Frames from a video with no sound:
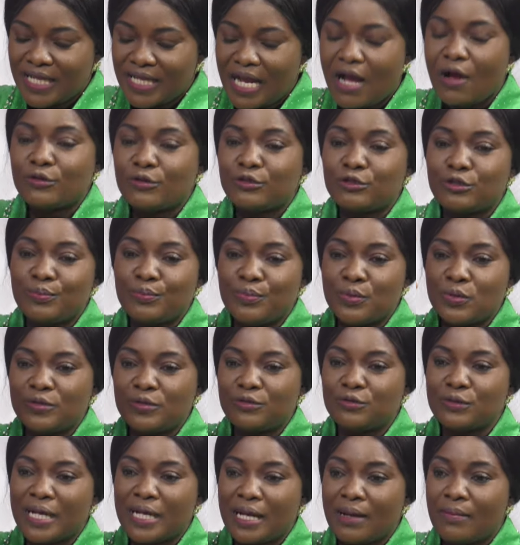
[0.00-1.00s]
I was
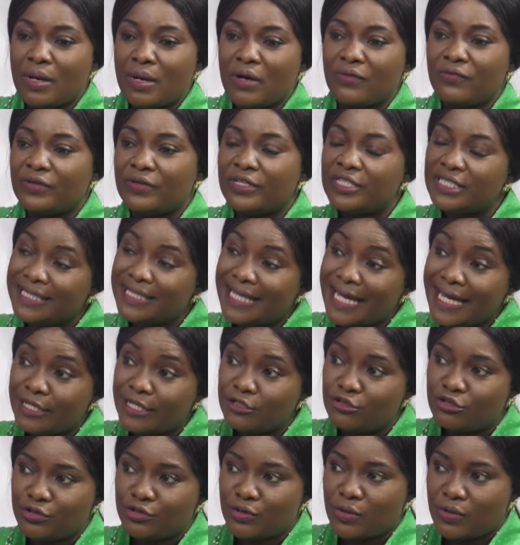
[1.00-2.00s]
supposed to come out with
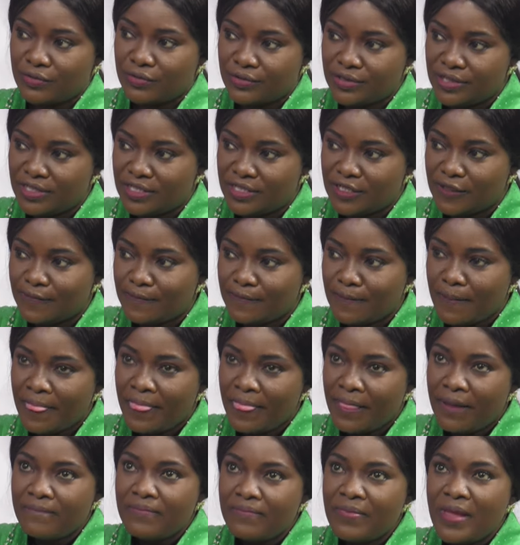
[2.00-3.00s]
10 songs.
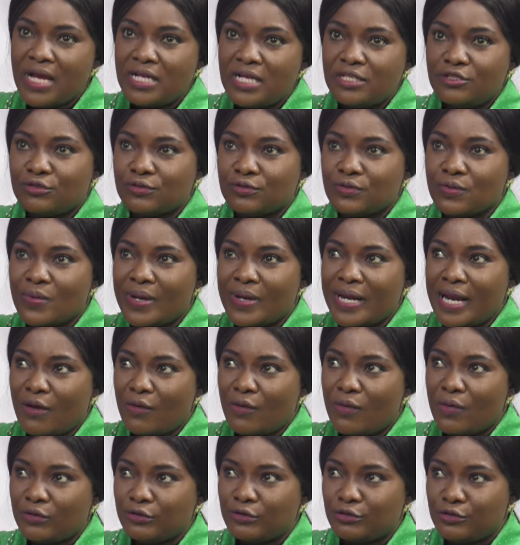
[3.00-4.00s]
So when I
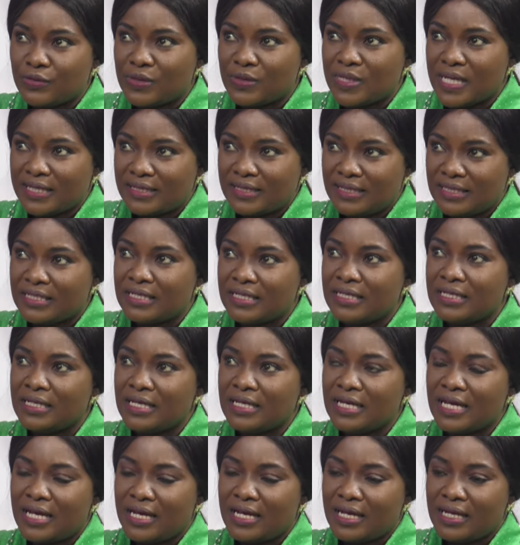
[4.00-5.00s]
got to
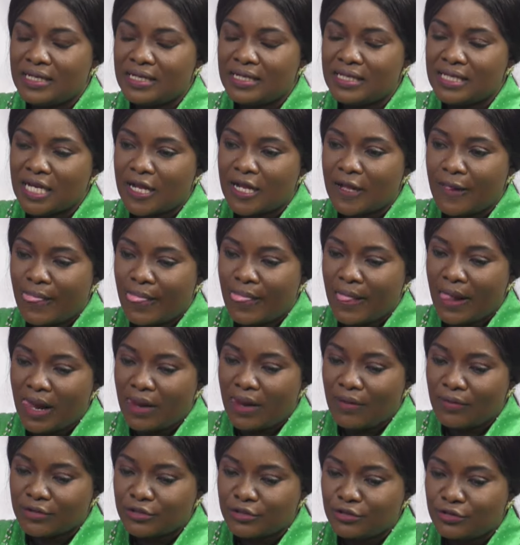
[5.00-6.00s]
Nasi and
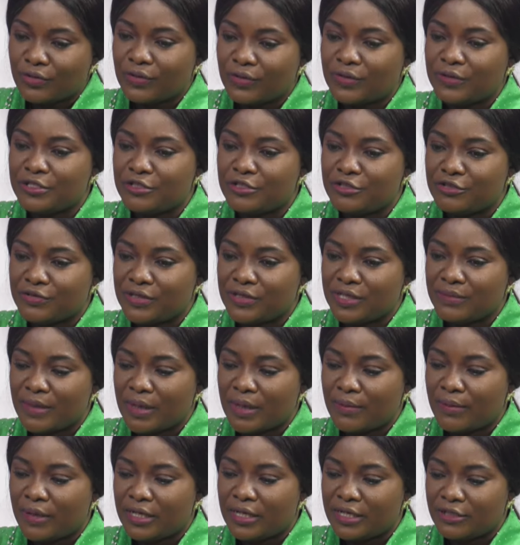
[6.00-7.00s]
I was talking to him
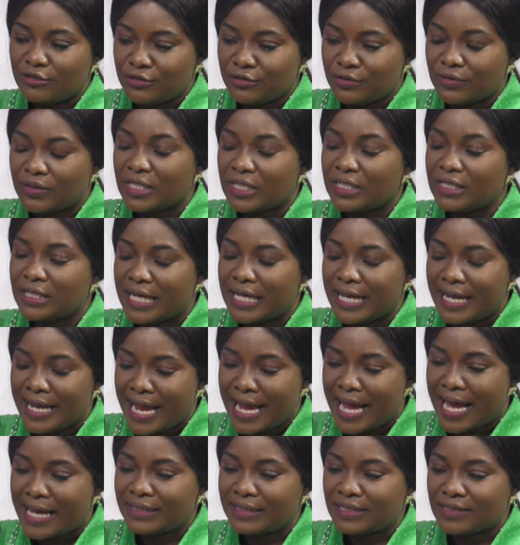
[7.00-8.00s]
about the song,
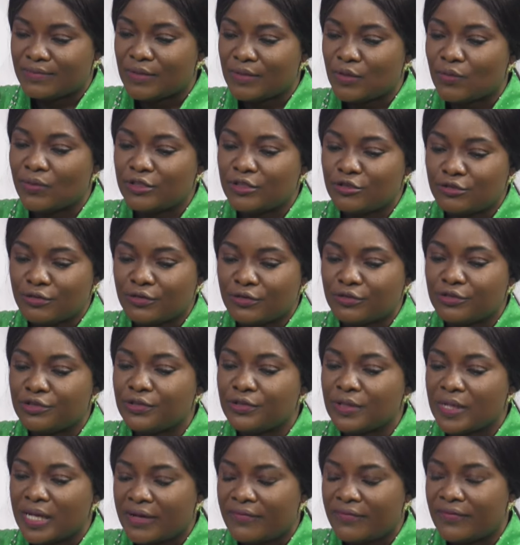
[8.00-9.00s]
he asked me, what song do
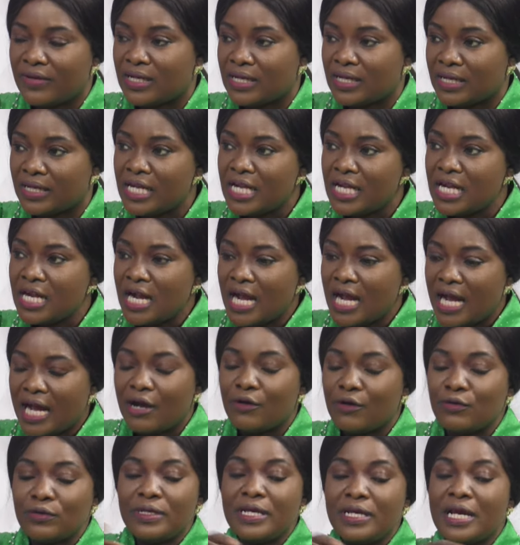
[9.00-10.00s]
you have? And I
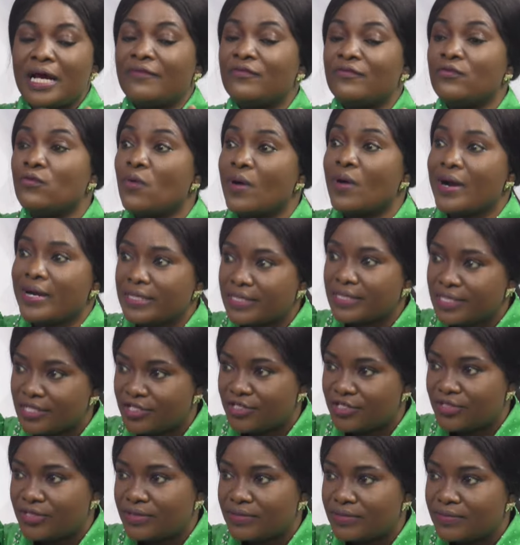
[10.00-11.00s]
only have
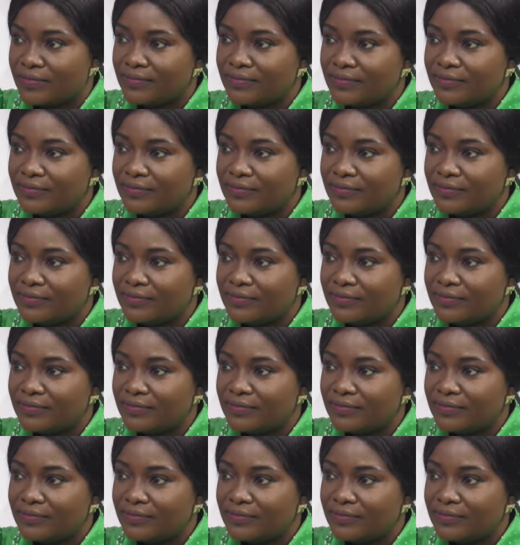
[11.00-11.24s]
words.